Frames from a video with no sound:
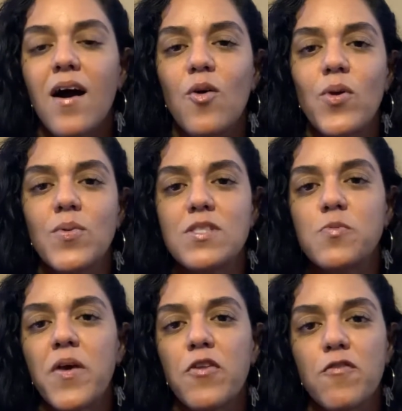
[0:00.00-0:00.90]
we would
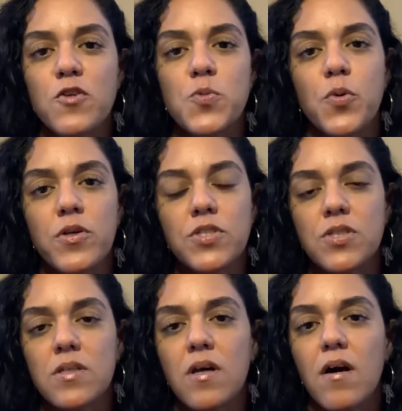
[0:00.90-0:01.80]
spend the first
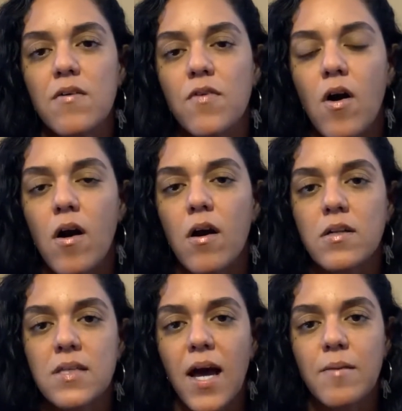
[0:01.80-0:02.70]
portion of our
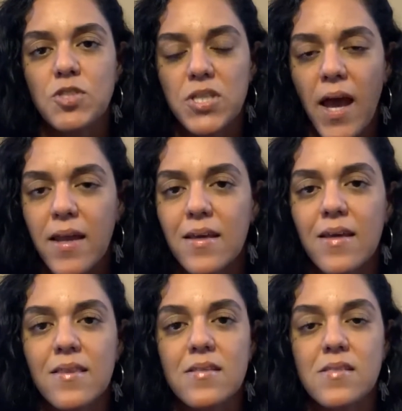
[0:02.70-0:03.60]
time chatting.
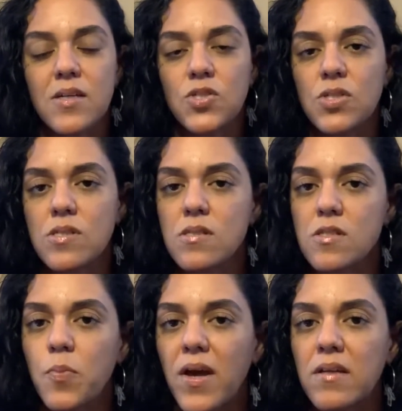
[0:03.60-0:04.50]
The sessions,
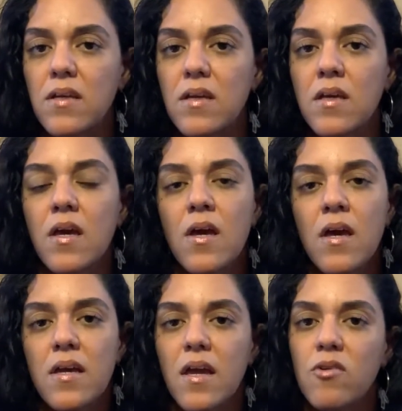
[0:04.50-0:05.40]
depending,
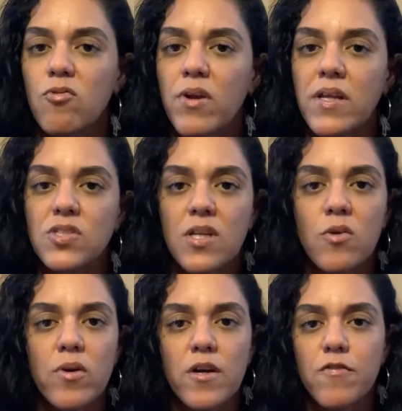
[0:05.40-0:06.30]
can range
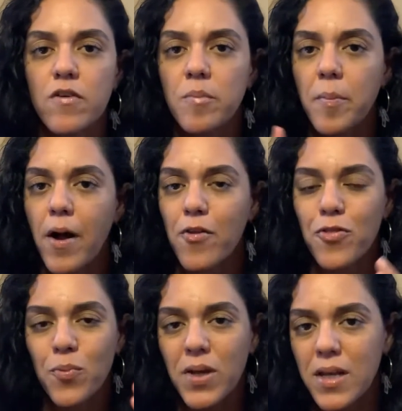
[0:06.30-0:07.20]
anywhere from about
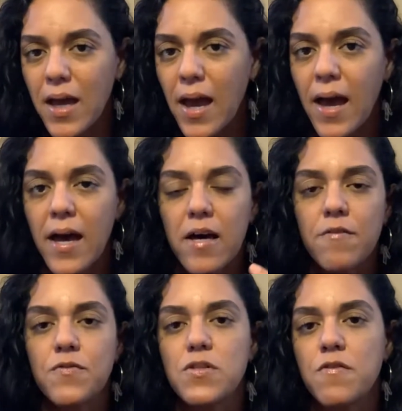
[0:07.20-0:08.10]

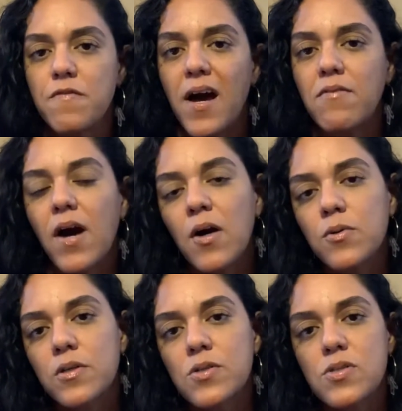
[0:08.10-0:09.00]
3.5 to 5
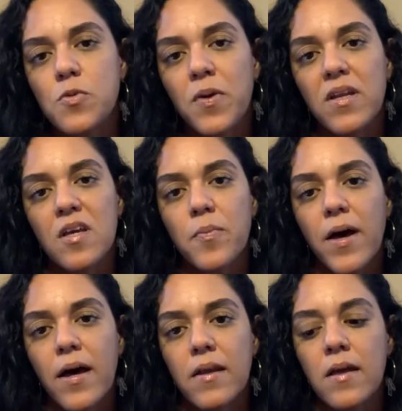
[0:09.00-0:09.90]
hours, depending
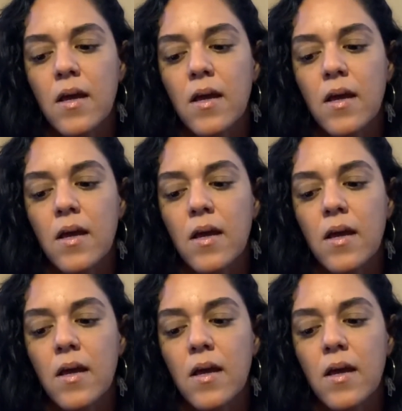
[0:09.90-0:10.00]
upon